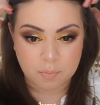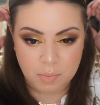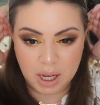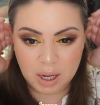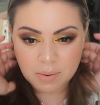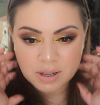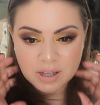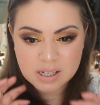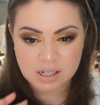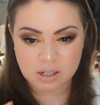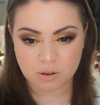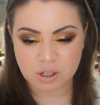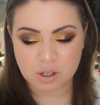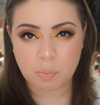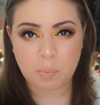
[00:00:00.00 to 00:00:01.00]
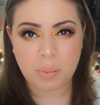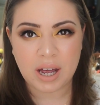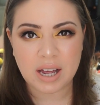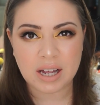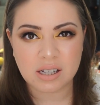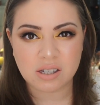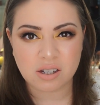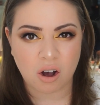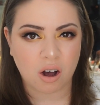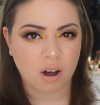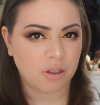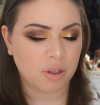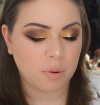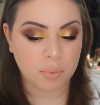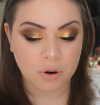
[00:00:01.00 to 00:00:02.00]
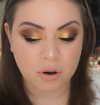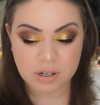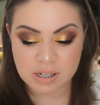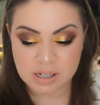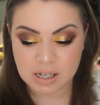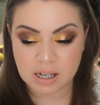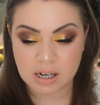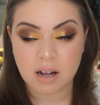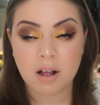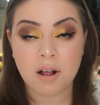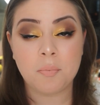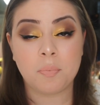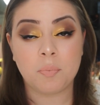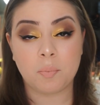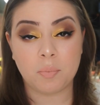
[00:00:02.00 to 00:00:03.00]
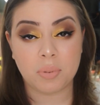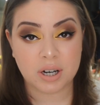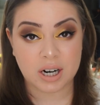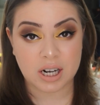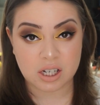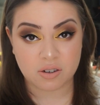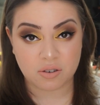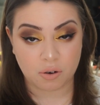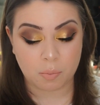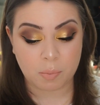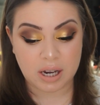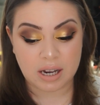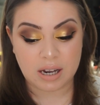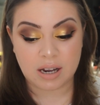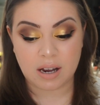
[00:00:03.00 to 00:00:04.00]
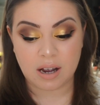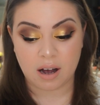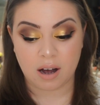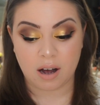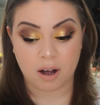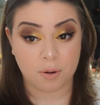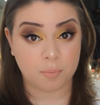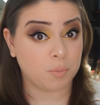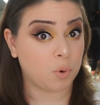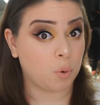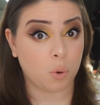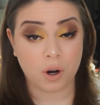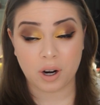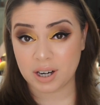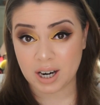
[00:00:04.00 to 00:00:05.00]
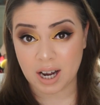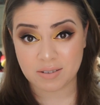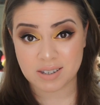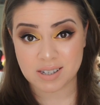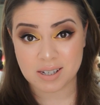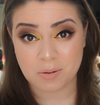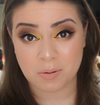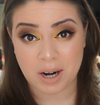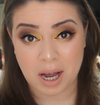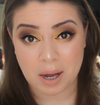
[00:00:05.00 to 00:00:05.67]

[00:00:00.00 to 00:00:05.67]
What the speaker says: Maybe this will depend on the person, but as for me, we're gonna have to see what